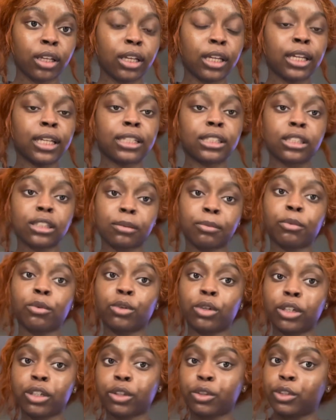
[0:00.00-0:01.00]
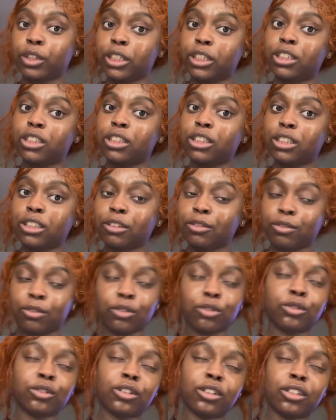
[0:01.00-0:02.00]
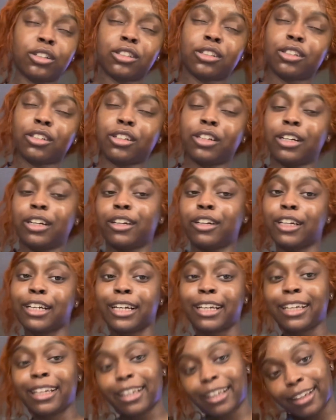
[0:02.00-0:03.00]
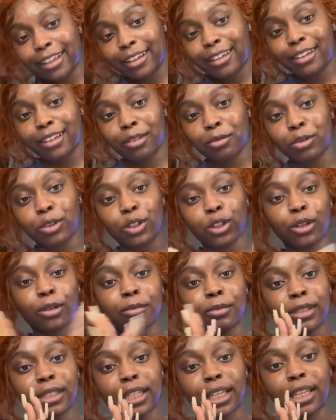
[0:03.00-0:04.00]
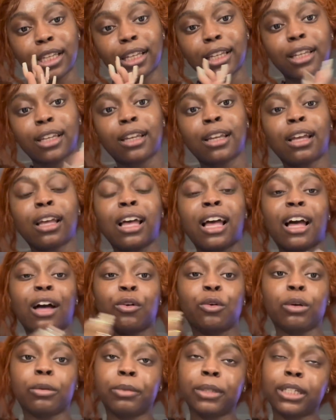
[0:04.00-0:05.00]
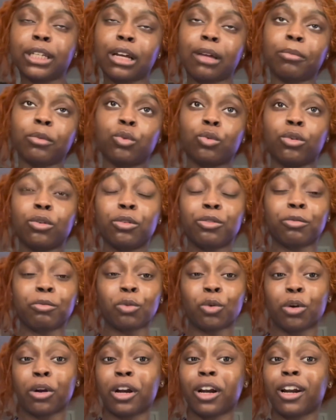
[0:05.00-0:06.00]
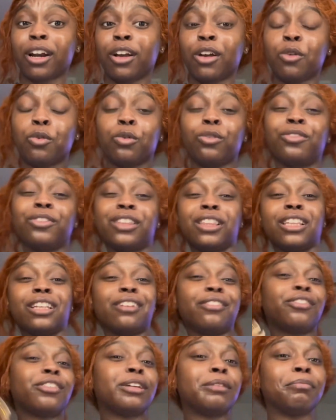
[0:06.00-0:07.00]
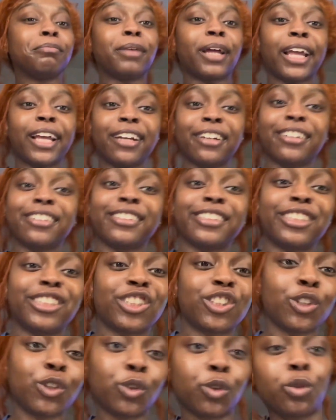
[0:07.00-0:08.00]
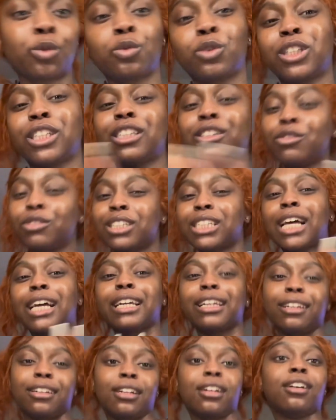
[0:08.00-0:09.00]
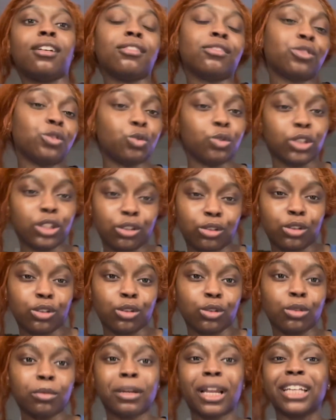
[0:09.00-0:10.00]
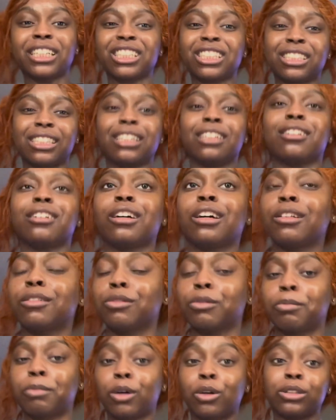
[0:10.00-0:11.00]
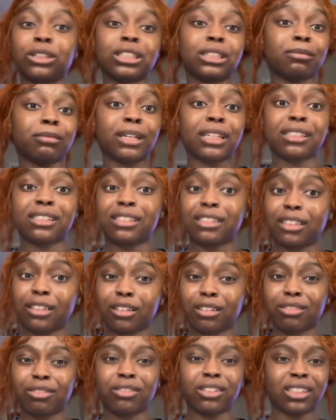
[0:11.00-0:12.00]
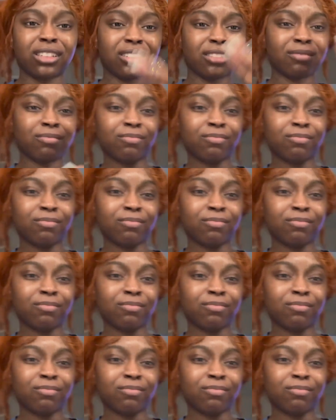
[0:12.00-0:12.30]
and support a Christian influencer, here I am, you know what I'm saying? I will be coming with more, with different bangers soon. As soon as I get comfortable with YouTube, like just get comfortable posting myself and